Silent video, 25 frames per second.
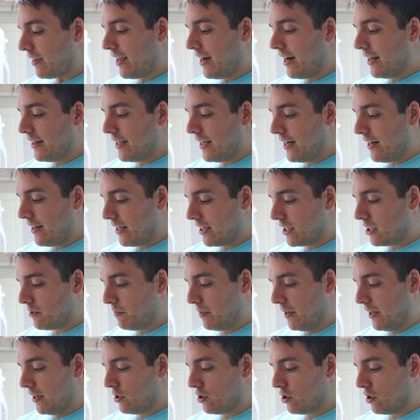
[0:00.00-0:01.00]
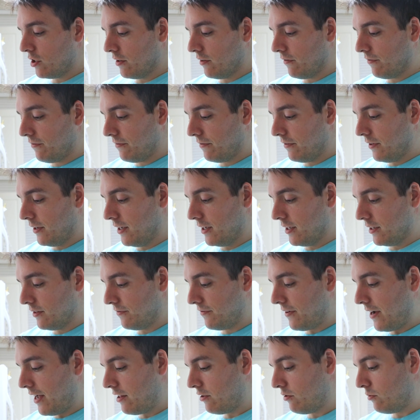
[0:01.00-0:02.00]
and at the end of that speech,
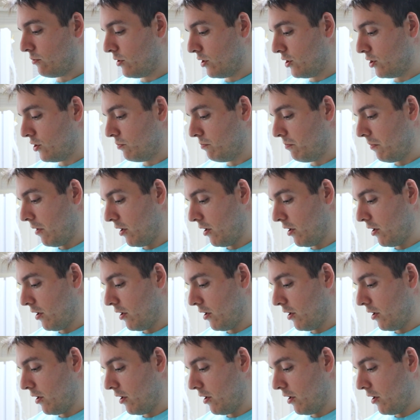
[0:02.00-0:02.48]
his followers